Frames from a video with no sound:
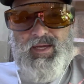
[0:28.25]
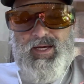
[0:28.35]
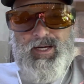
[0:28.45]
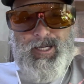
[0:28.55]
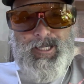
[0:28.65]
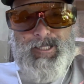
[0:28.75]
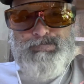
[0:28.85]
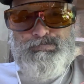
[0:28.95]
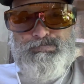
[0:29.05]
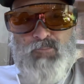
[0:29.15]

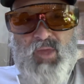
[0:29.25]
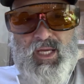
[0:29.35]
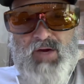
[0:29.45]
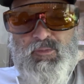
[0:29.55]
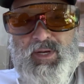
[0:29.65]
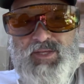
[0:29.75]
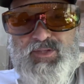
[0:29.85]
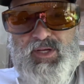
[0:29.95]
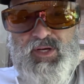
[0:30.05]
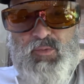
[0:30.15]
Um, Government has
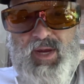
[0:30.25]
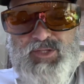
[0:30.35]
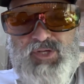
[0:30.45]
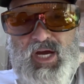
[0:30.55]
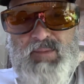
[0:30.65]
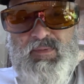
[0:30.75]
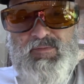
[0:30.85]
done a great job